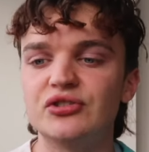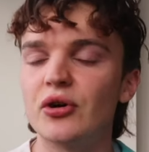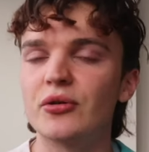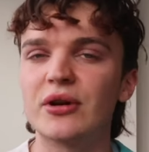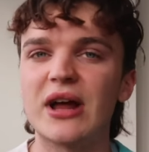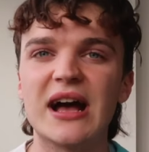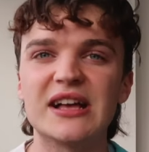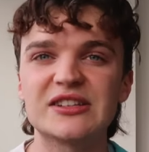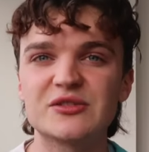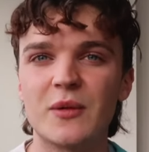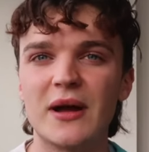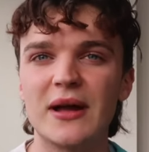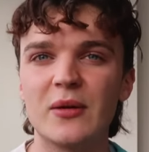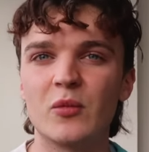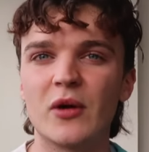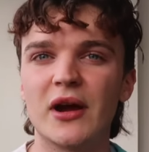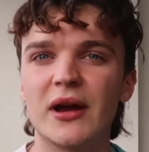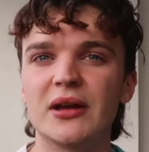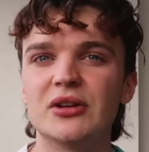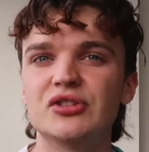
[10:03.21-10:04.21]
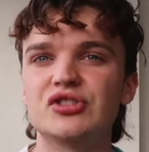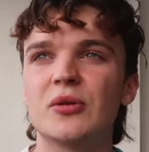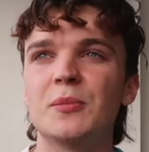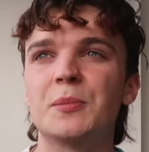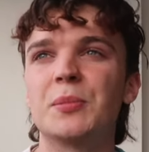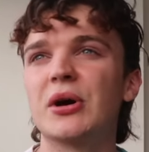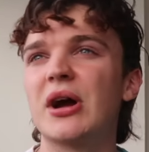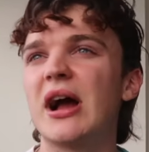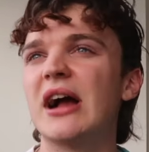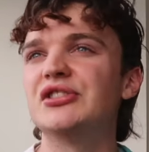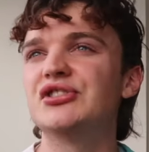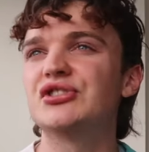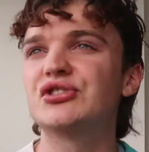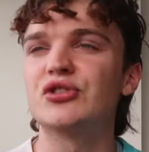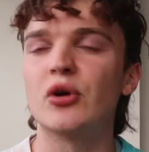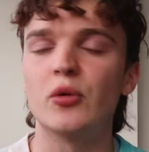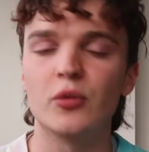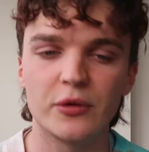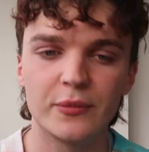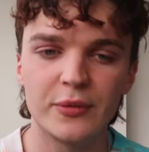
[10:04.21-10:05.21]
Don't ask why I'm wearing a jumper. I just
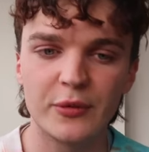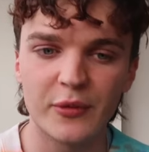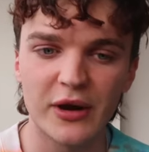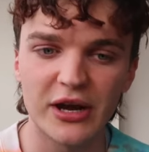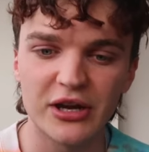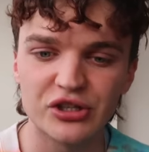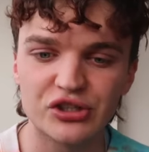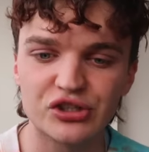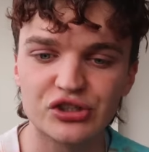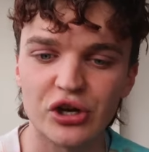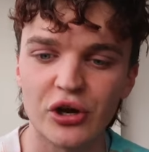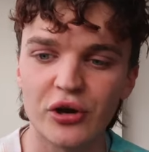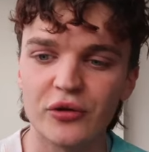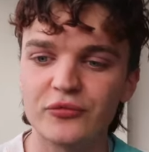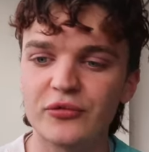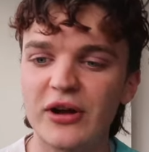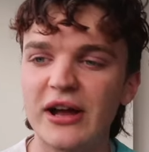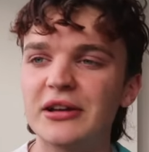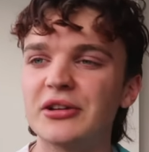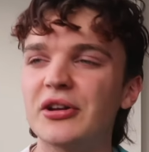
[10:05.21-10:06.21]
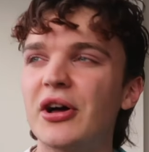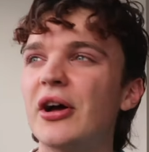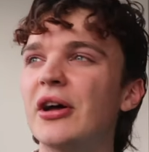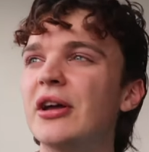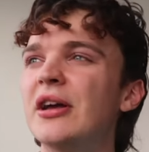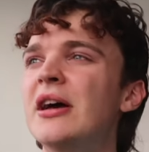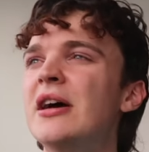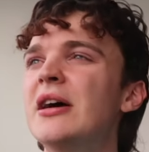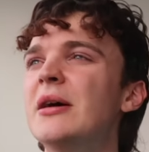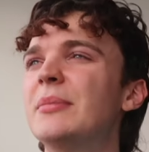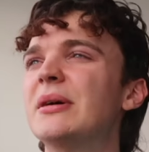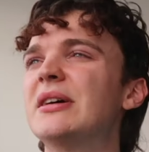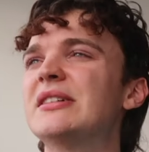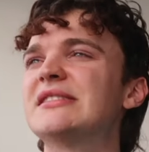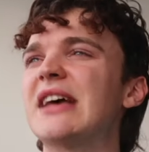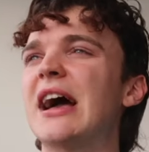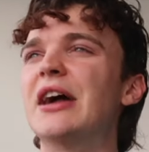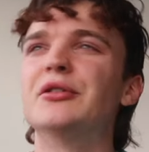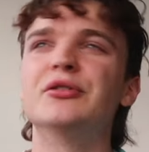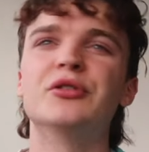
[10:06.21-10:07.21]
don't wanna be wearing a shirt right now
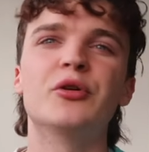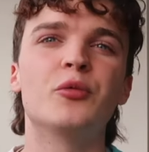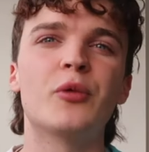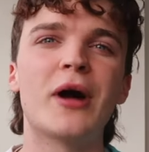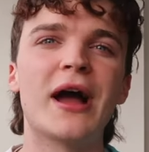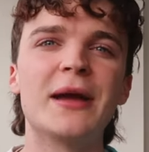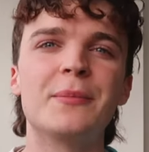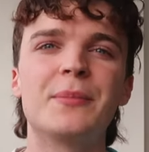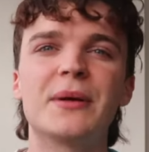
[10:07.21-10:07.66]
because I don't know why,